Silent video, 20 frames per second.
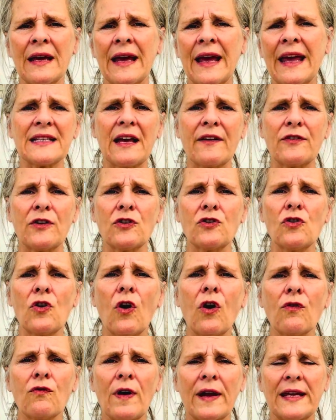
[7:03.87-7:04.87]
So if you're not
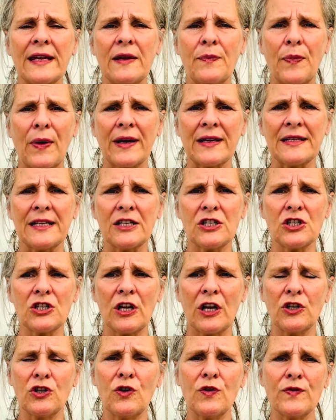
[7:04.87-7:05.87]
a Reiki practitioner,
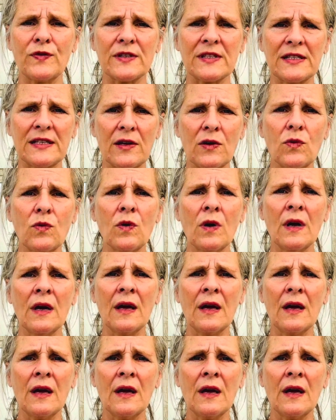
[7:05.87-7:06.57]
you still